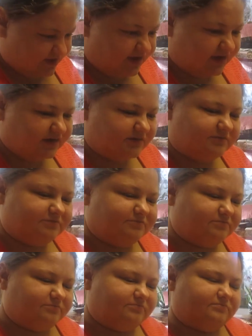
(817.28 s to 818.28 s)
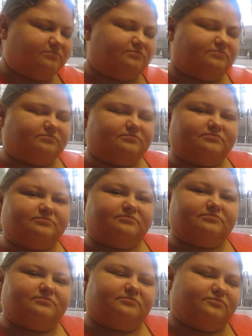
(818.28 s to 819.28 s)
Yeah.
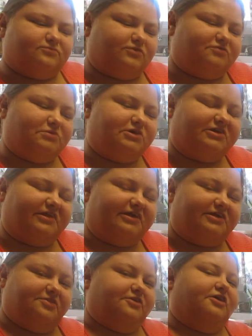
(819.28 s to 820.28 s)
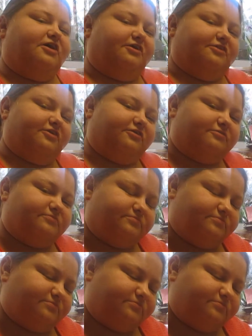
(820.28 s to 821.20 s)
Um. We've mutilated the dog, though.